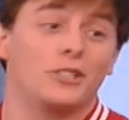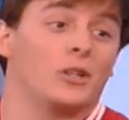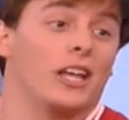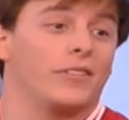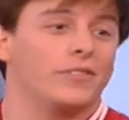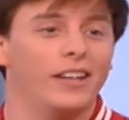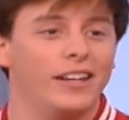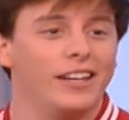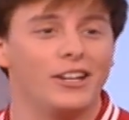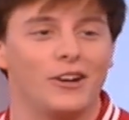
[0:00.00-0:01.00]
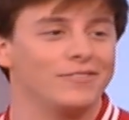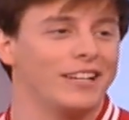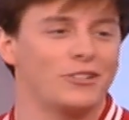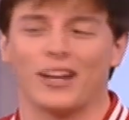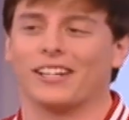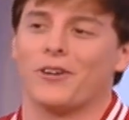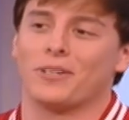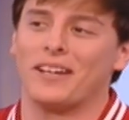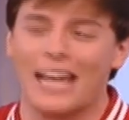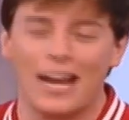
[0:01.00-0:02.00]
I do a lot of, you know, I try to
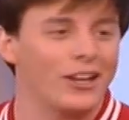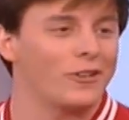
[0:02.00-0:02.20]
go into my